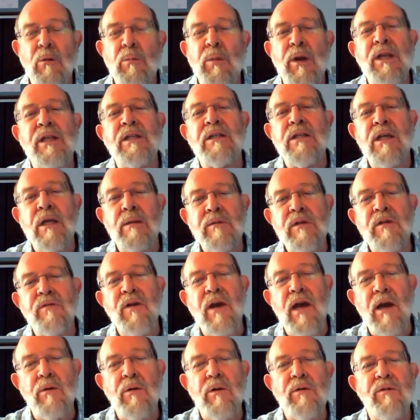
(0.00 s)
But in terms of
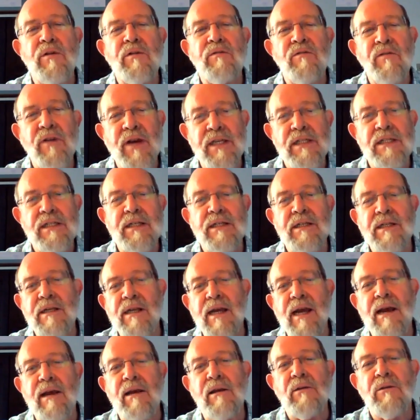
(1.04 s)
how we've invested in
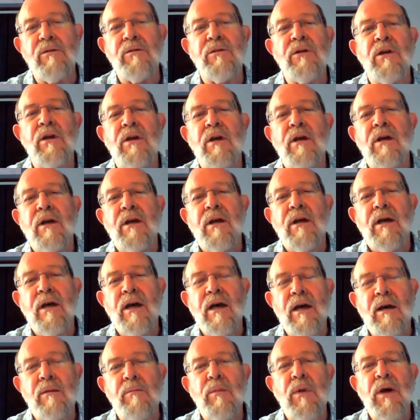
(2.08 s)
health
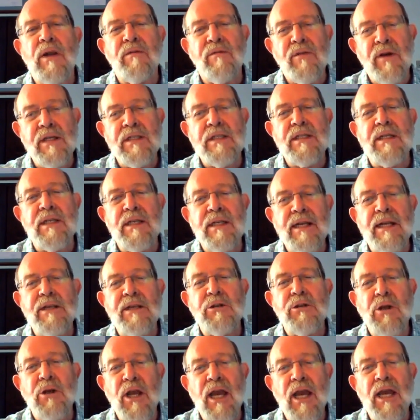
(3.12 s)
and invested in
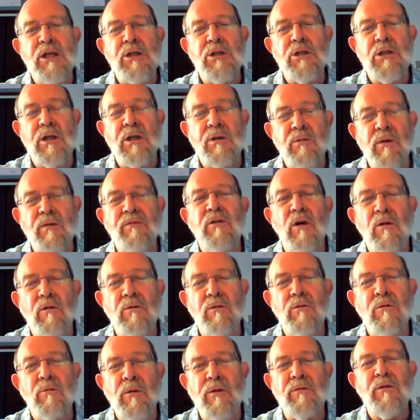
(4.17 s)
education, we've
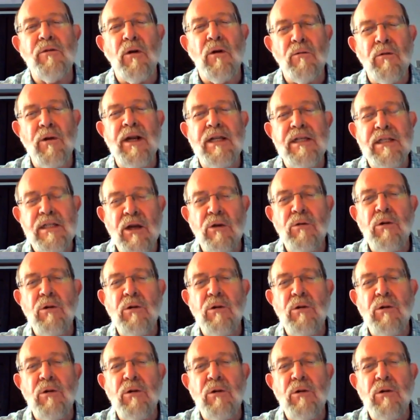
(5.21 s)
not really so